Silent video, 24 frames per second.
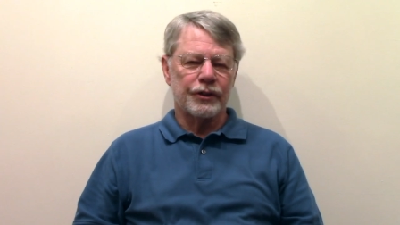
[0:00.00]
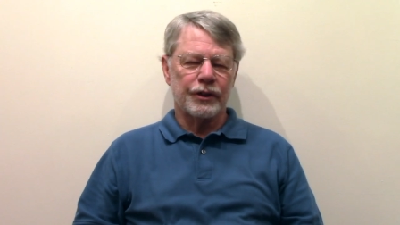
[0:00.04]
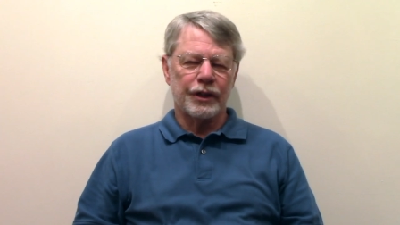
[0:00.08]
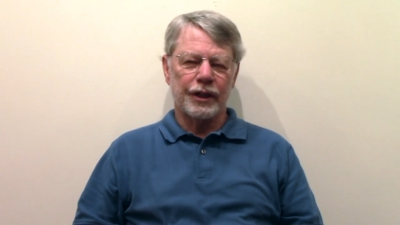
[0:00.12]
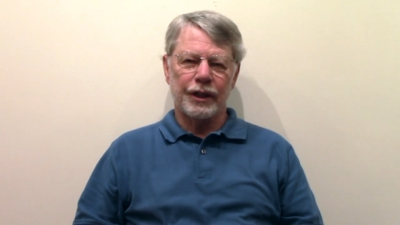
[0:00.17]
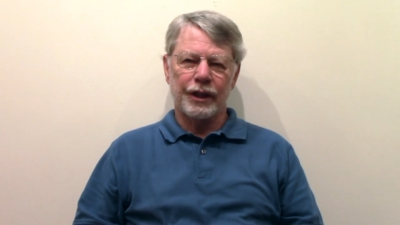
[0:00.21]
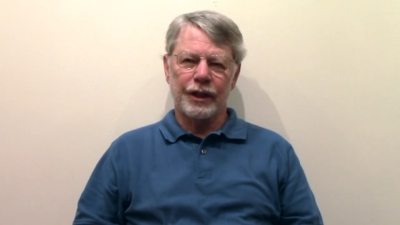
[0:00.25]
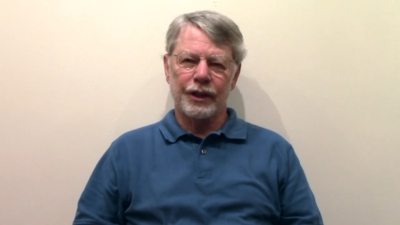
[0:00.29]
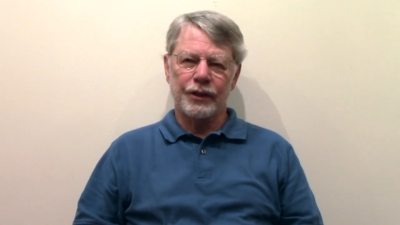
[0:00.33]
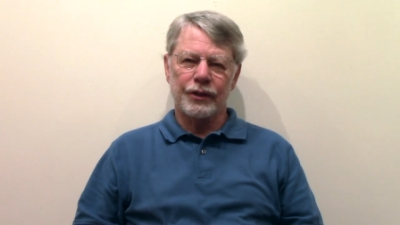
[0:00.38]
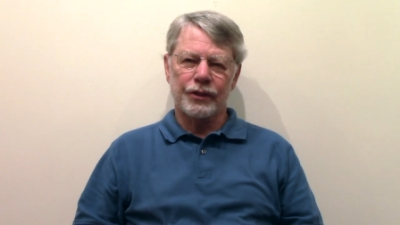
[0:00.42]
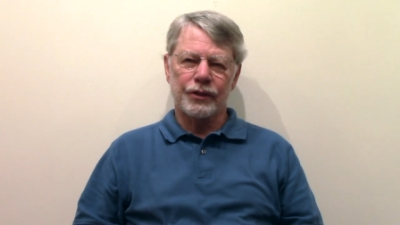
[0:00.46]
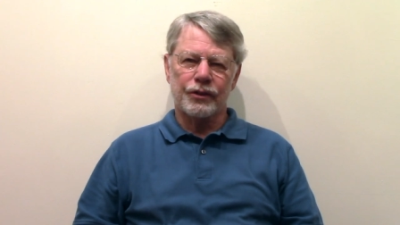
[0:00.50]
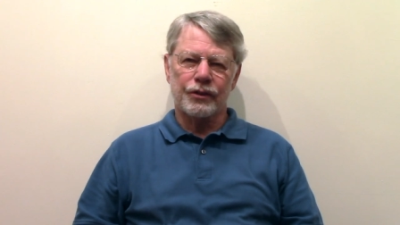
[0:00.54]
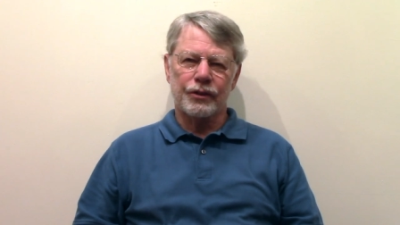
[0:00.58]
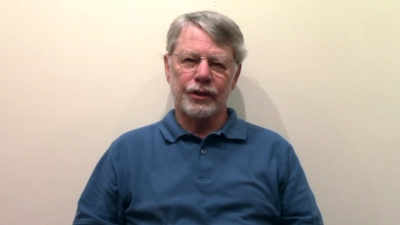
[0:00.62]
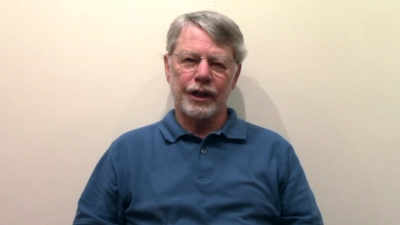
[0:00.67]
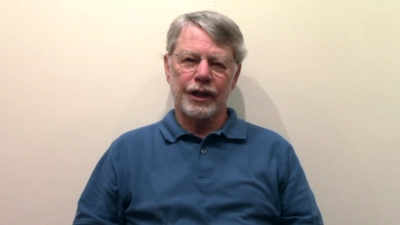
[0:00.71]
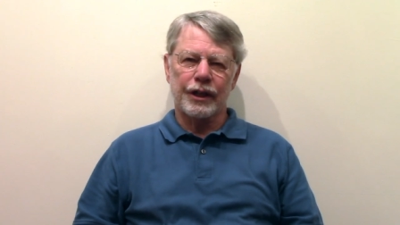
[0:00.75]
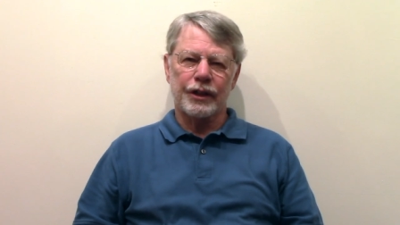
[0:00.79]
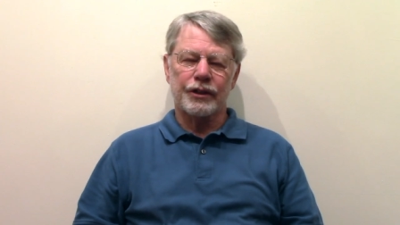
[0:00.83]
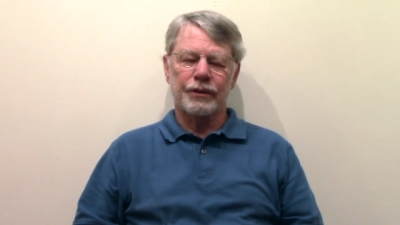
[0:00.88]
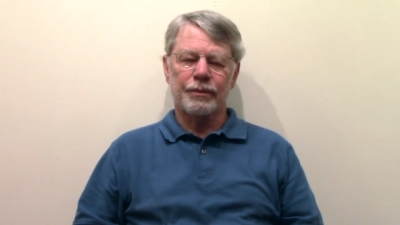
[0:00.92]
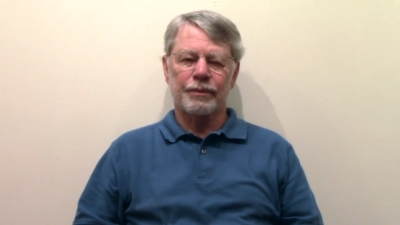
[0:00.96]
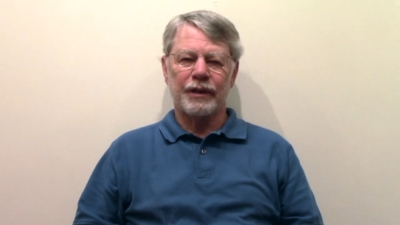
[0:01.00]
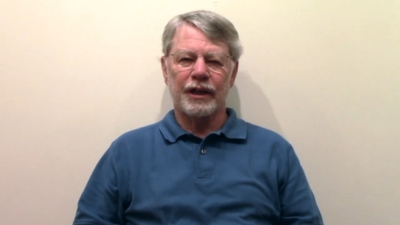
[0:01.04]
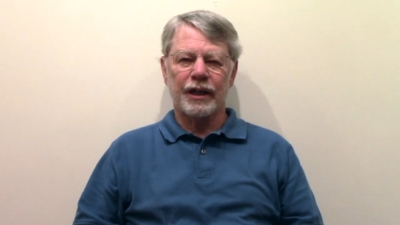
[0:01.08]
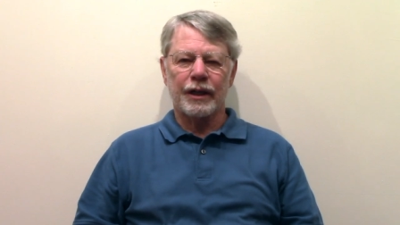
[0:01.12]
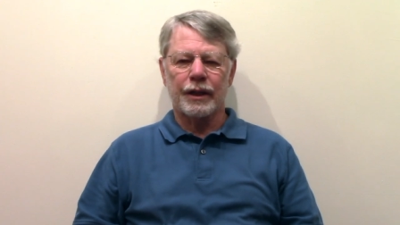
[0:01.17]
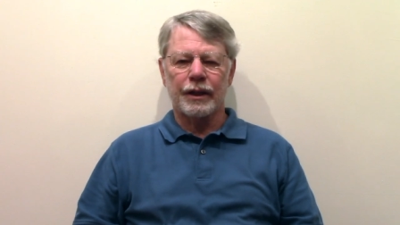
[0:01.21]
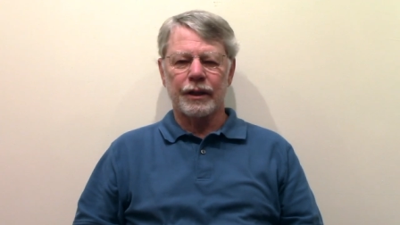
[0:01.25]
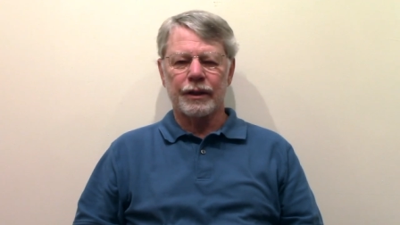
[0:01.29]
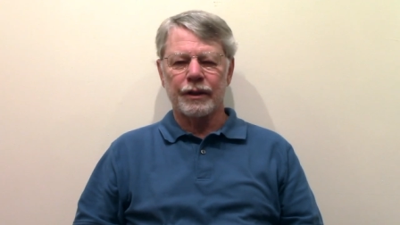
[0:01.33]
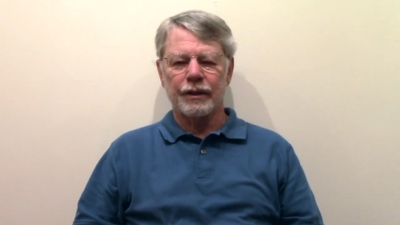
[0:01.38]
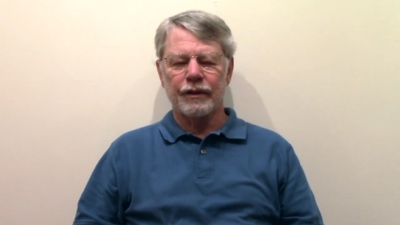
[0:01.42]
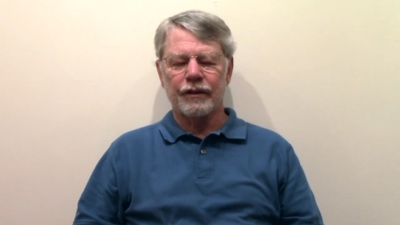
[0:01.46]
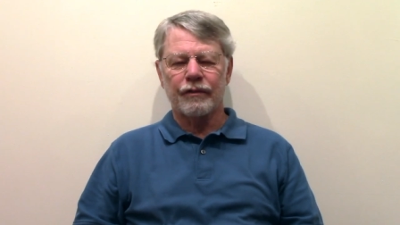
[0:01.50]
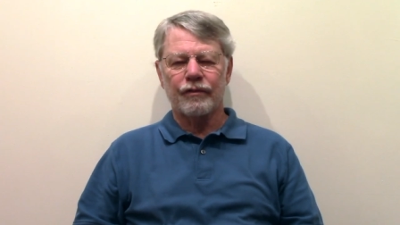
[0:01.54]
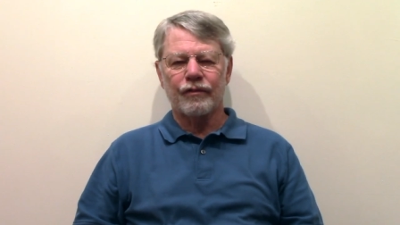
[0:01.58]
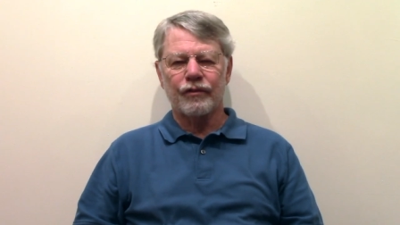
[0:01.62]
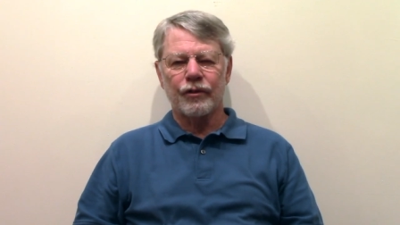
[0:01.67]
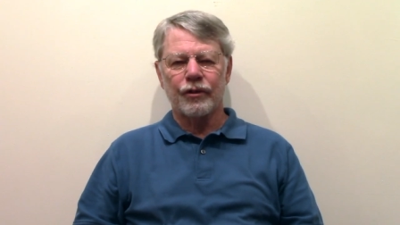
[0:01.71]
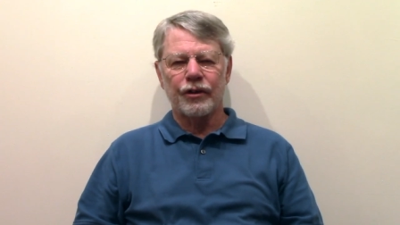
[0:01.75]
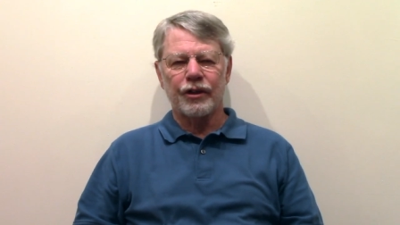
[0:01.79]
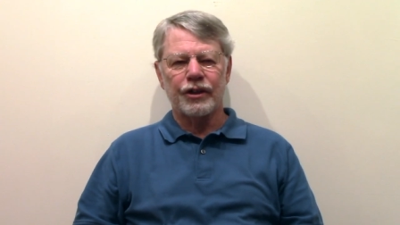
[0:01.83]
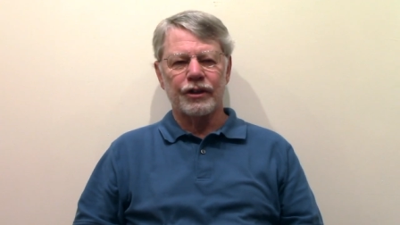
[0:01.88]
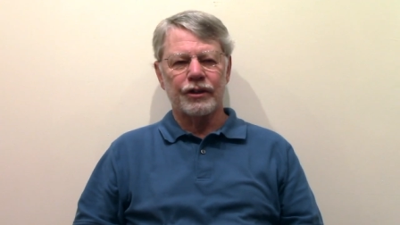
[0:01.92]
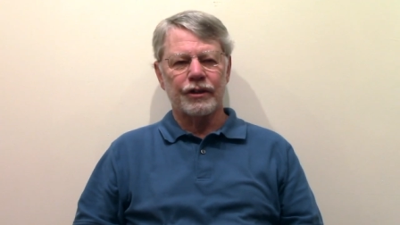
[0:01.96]
They had strikes back in the
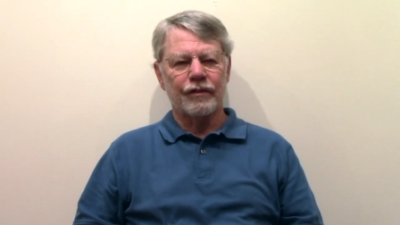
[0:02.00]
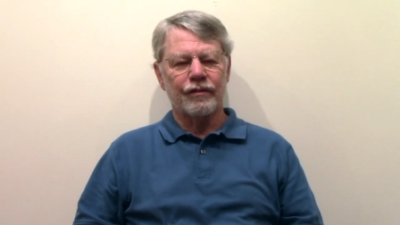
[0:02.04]
40s